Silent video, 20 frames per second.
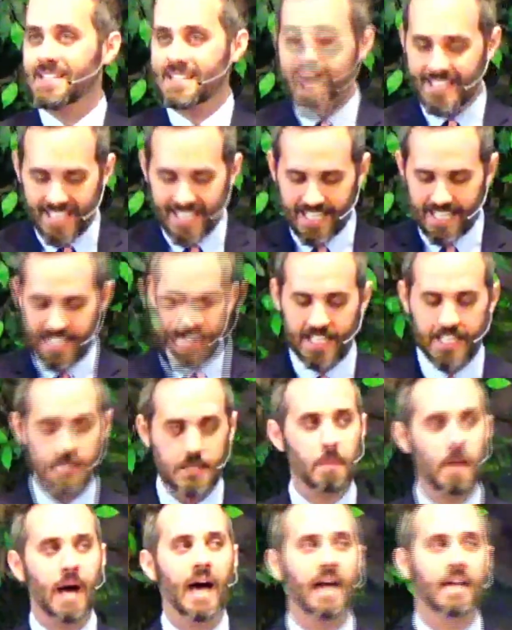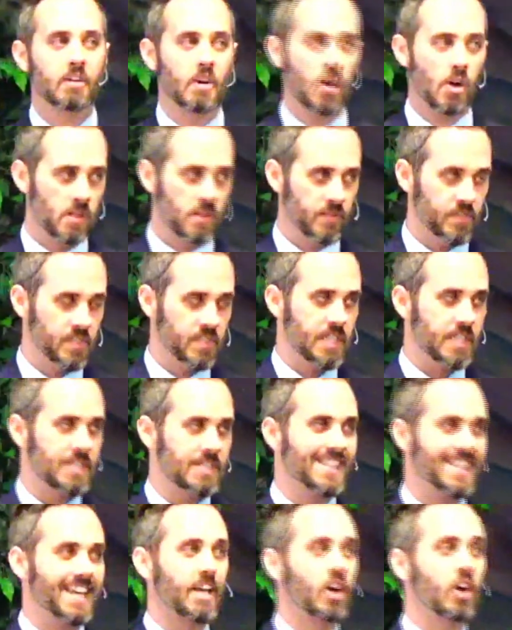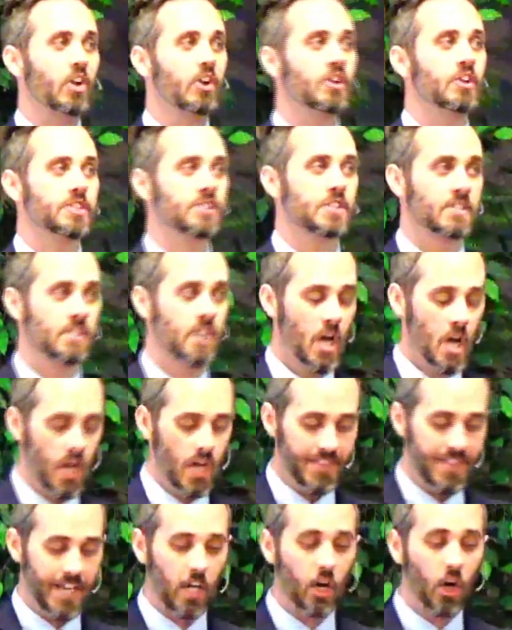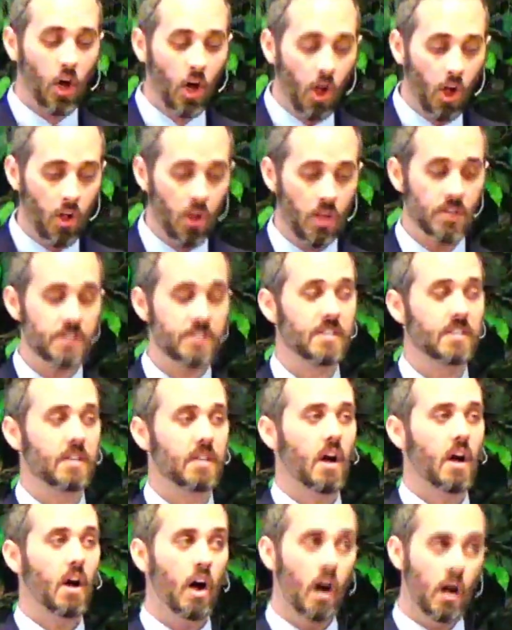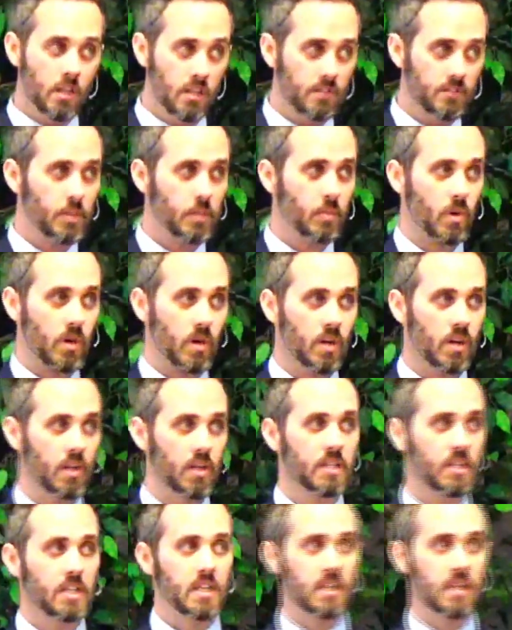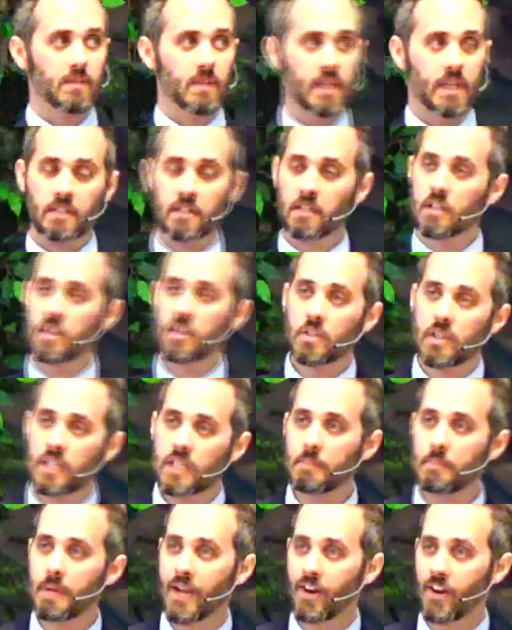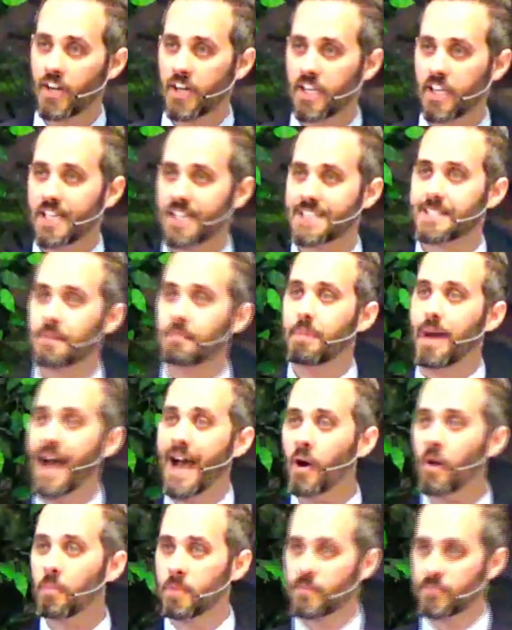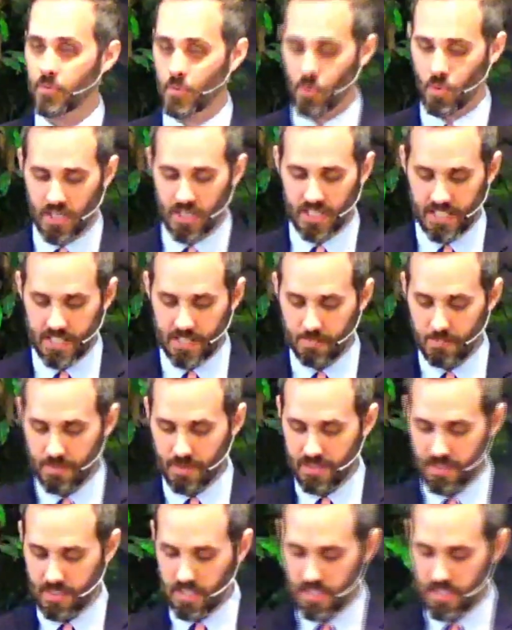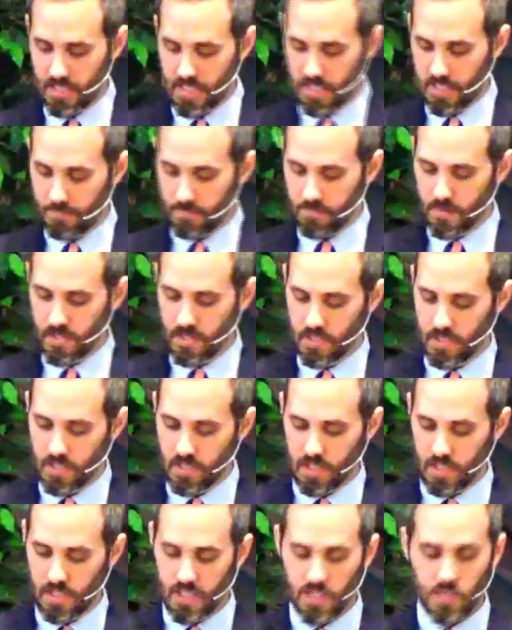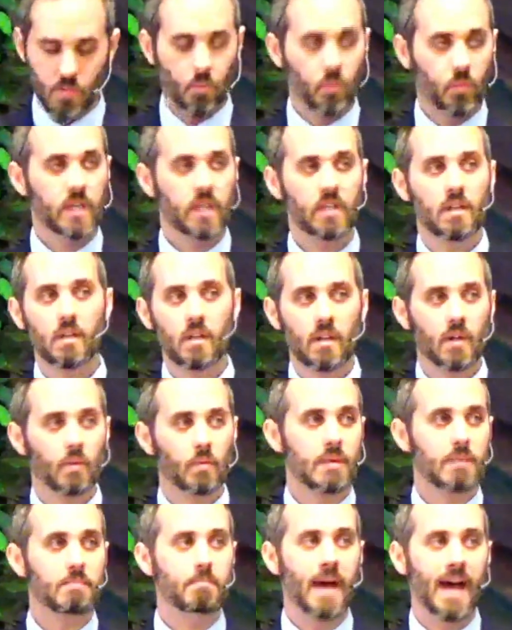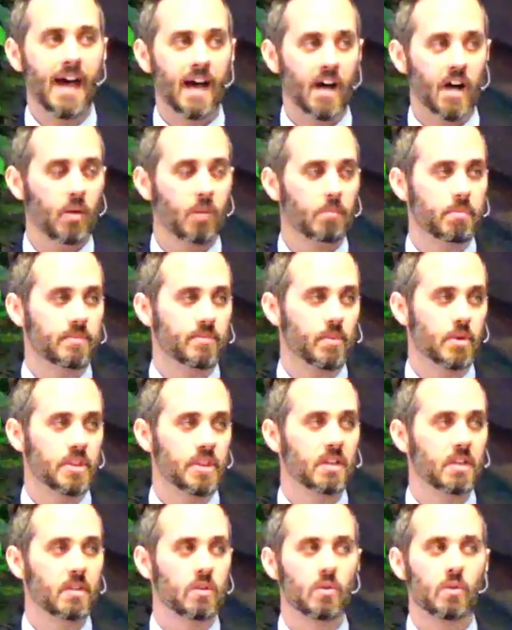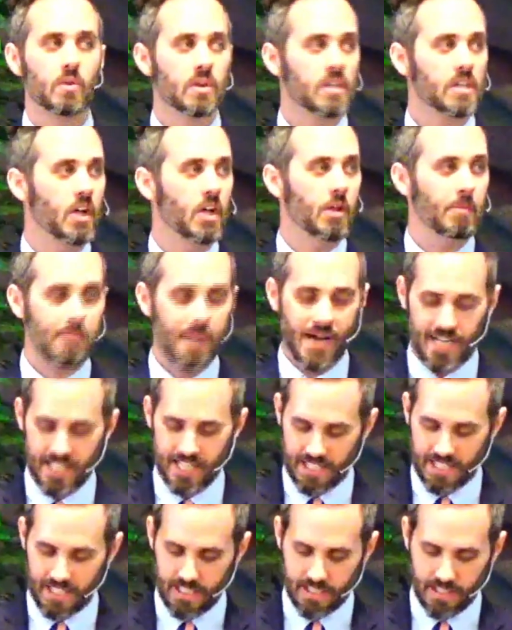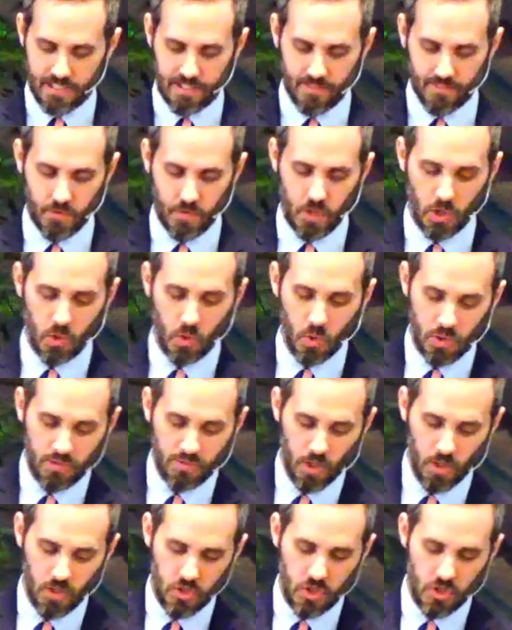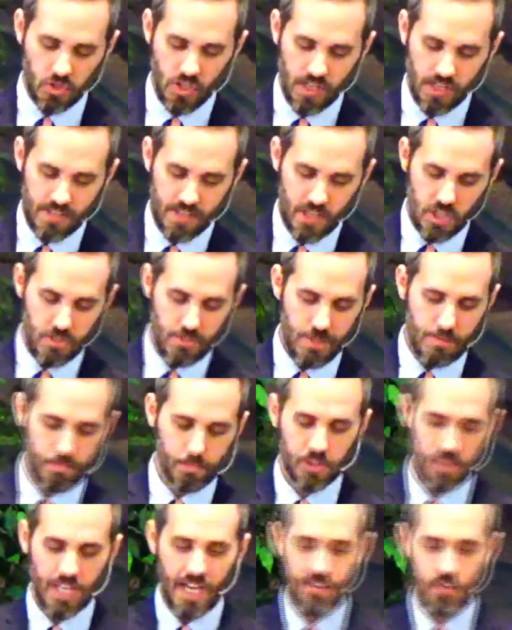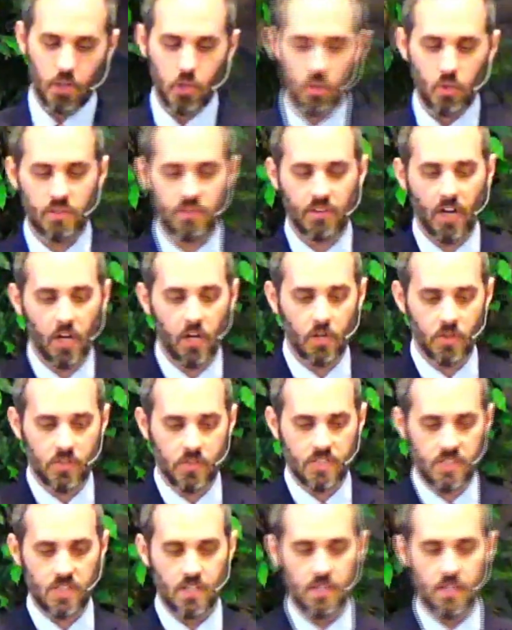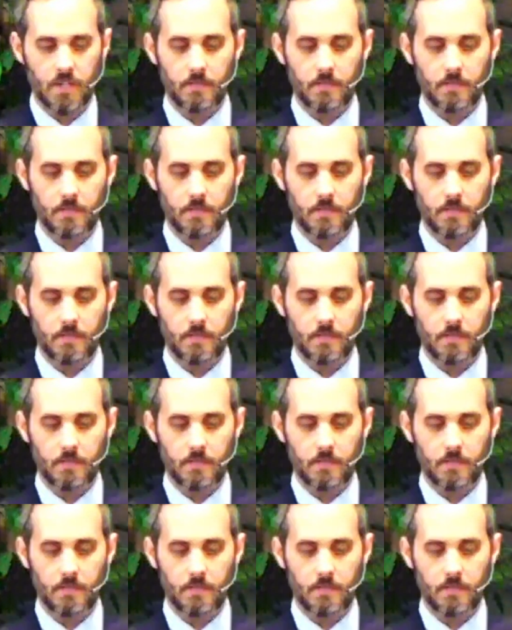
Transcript: sin that's behind all of the sins that causes, that calls all of the world, including America, to bow before Him is, will we bow before the Lord Almighty, the Lord of hosts? Your translation may put that, the Lord of hosts.